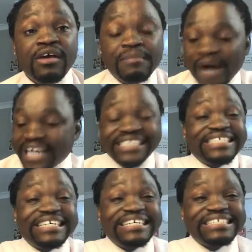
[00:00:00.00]

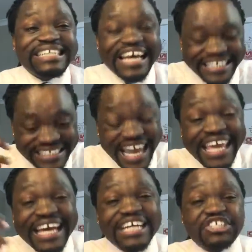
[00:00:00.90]
Marketing is like
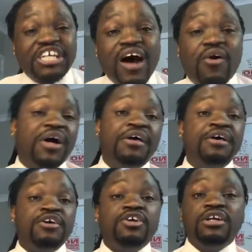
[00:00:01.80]
taking a shower.
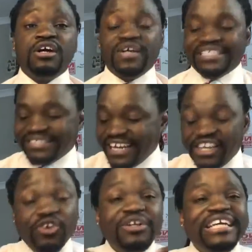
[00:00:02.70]
You know, it's like
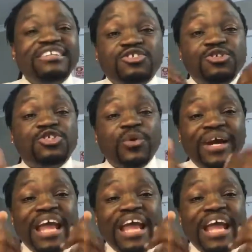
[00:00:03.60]
you need to do